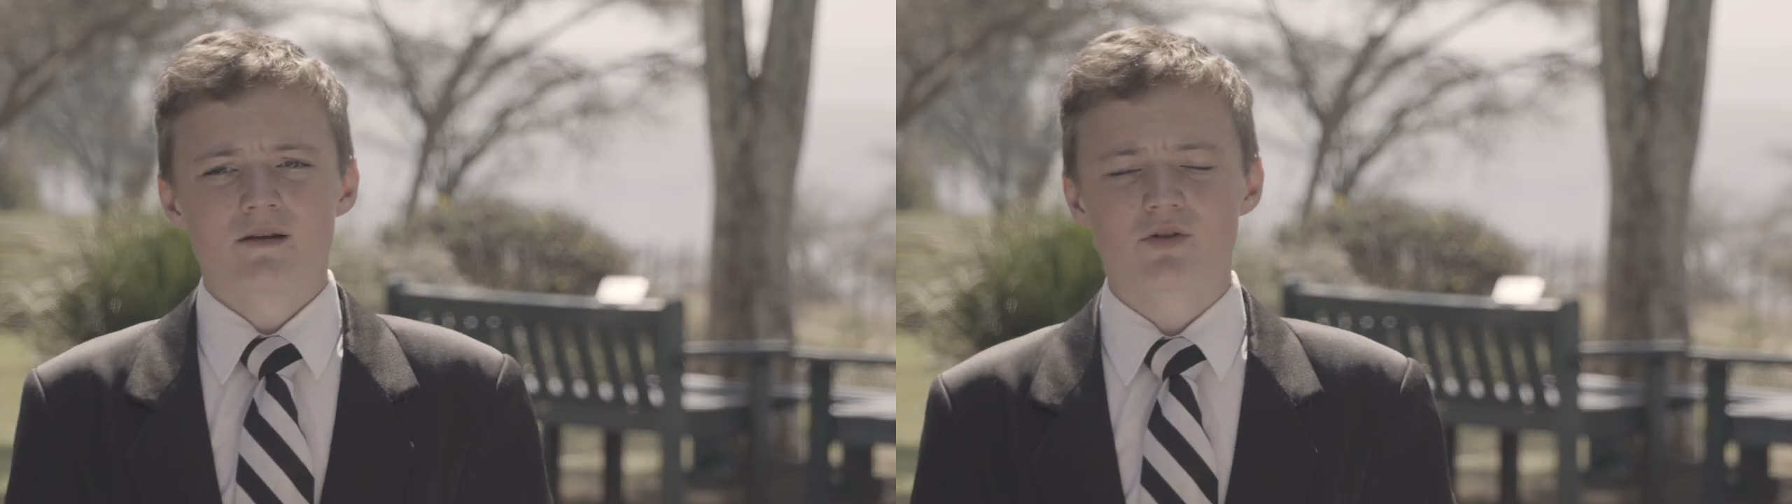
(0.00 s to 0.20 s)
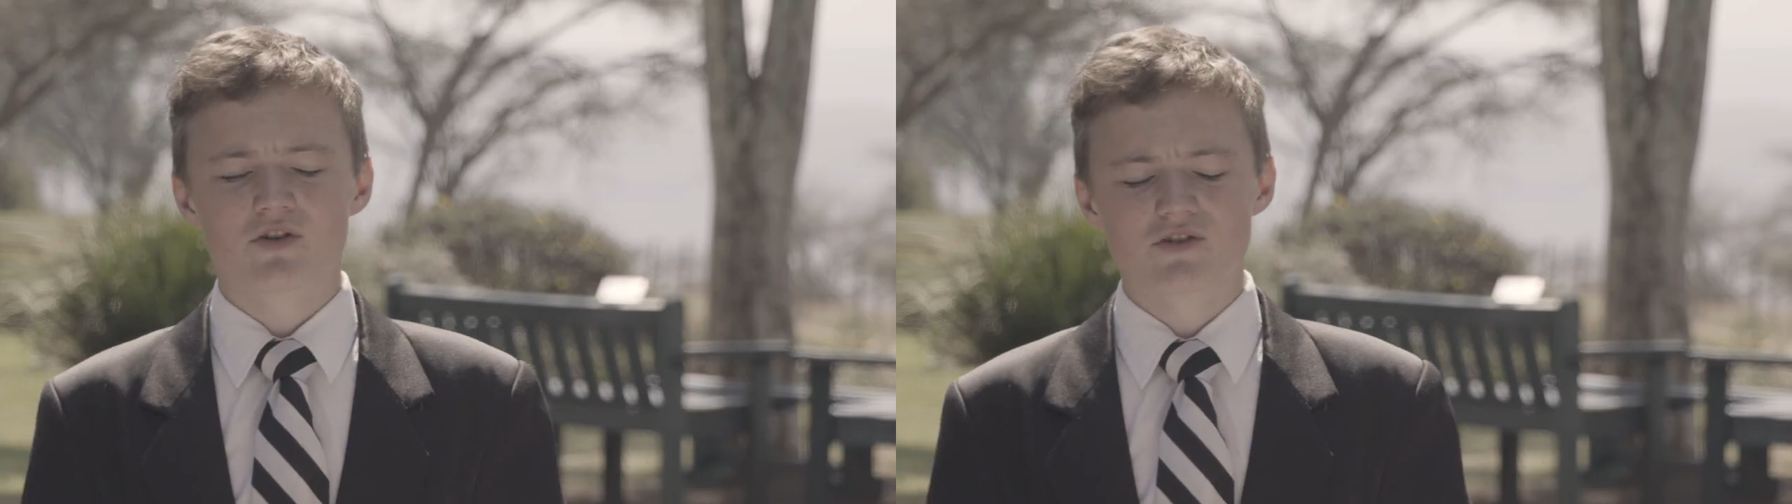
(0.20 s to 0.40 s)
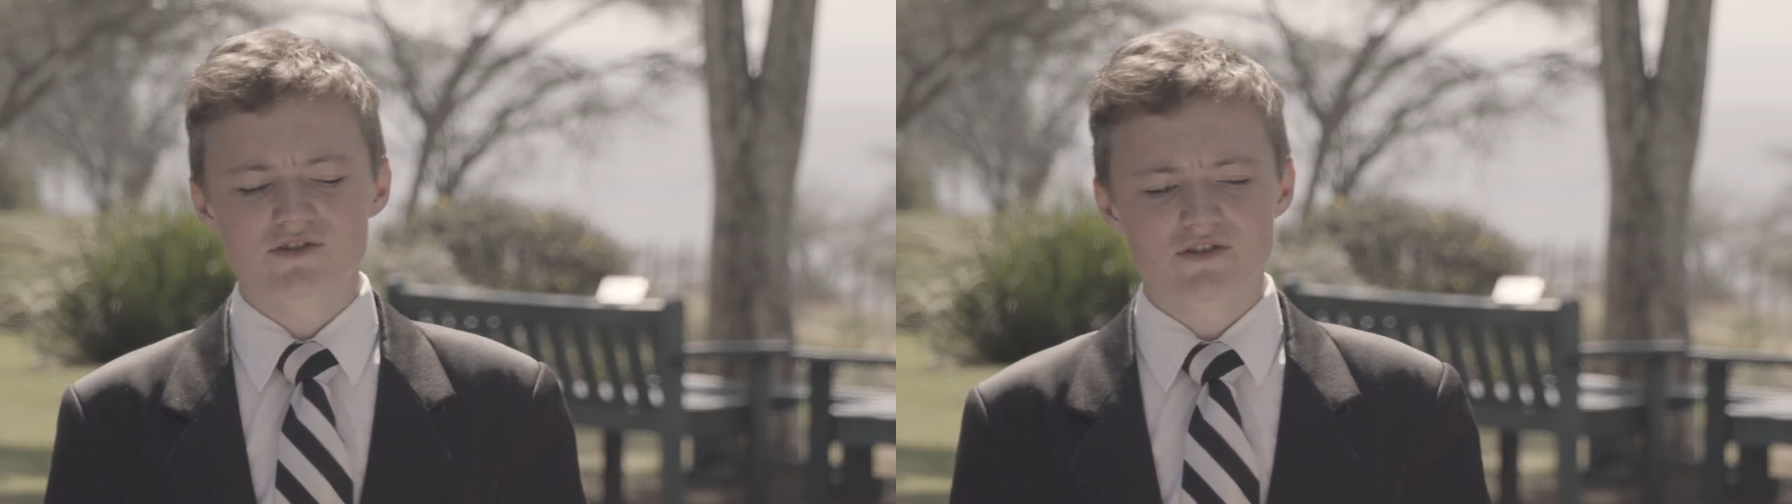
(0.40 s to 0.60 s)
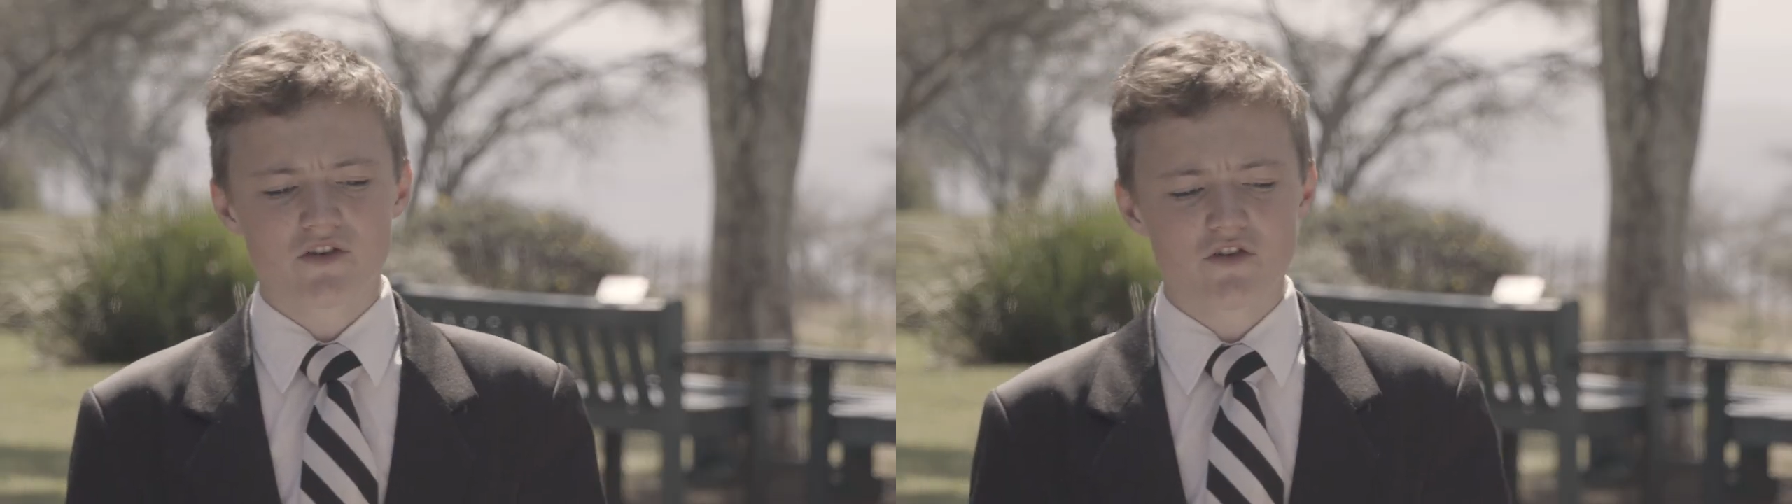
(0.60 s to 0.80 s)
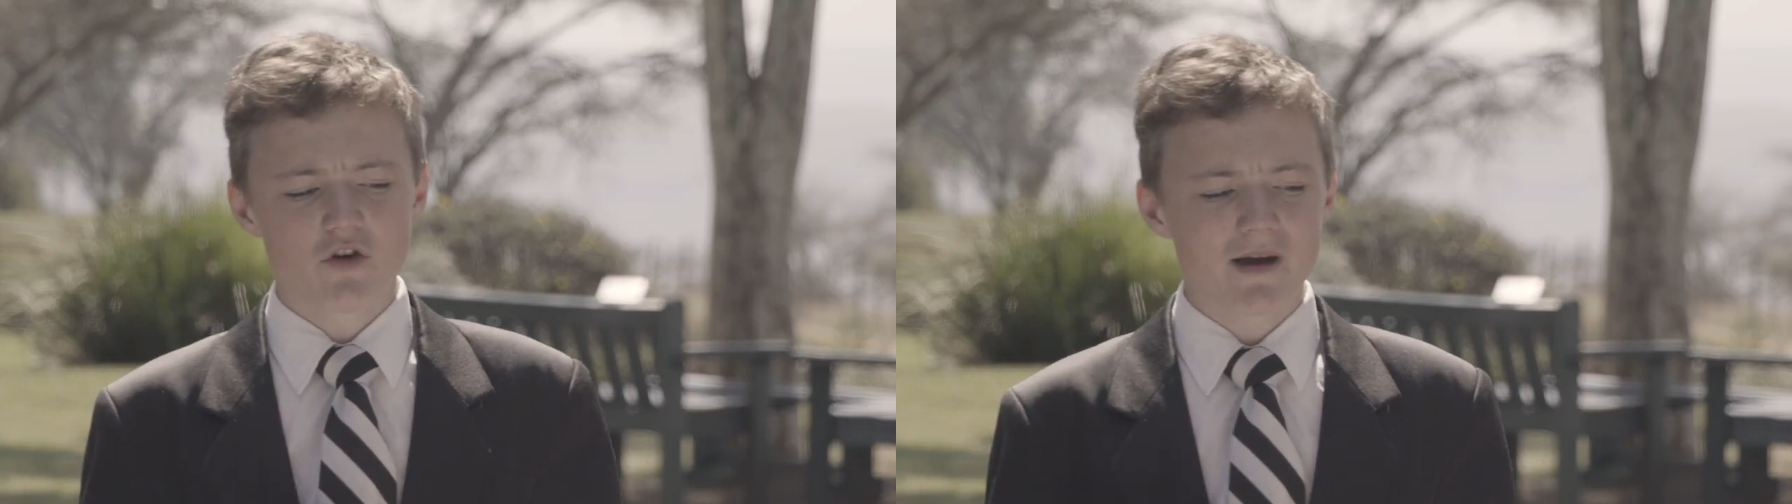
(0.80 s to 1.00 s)
Because
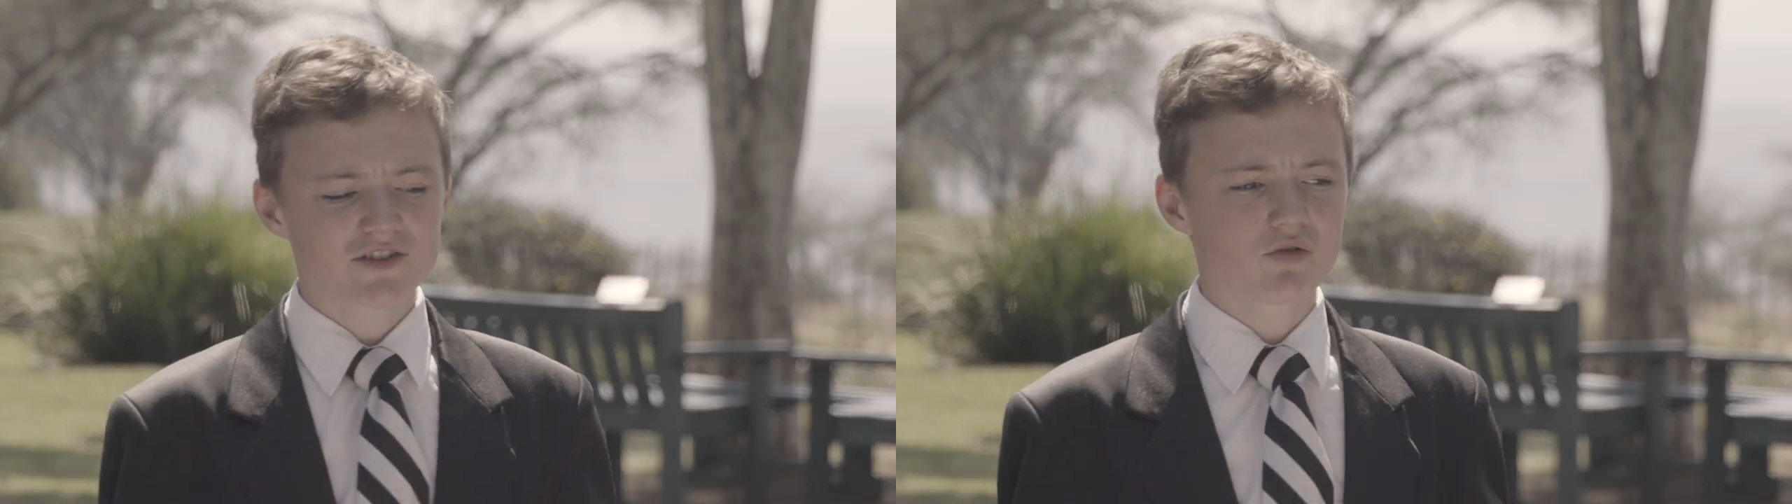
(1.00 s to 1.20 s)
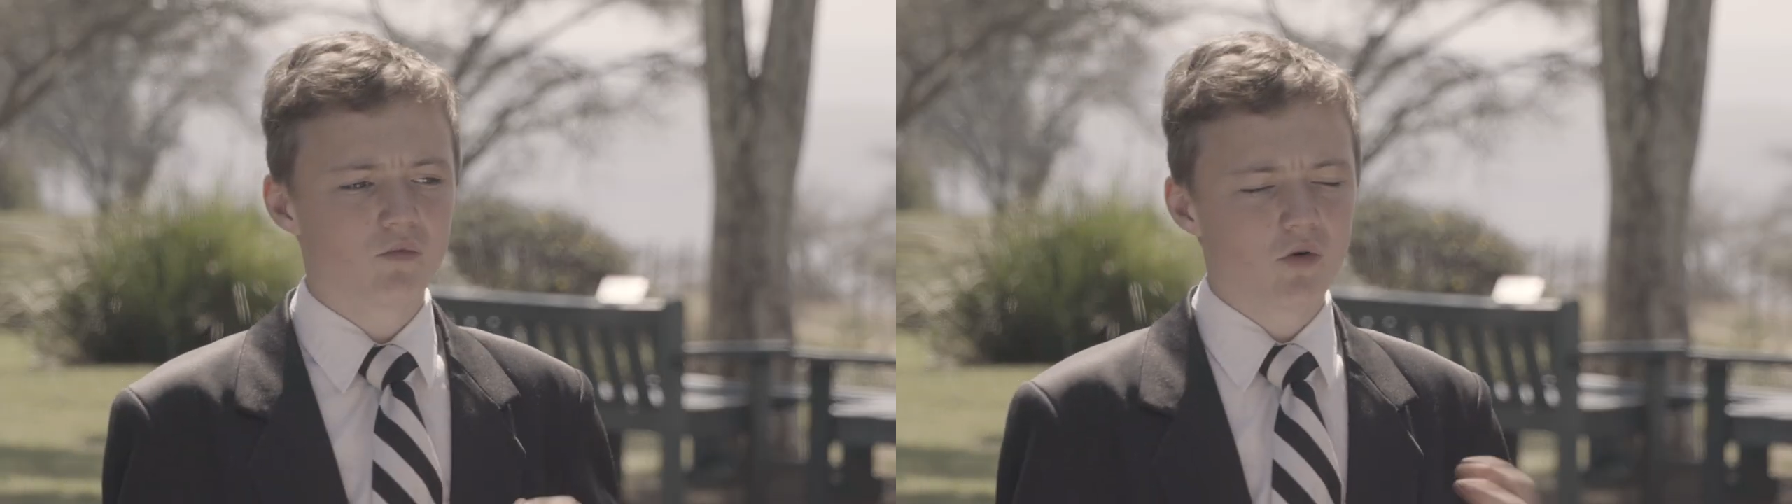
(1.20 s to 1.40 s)
no matter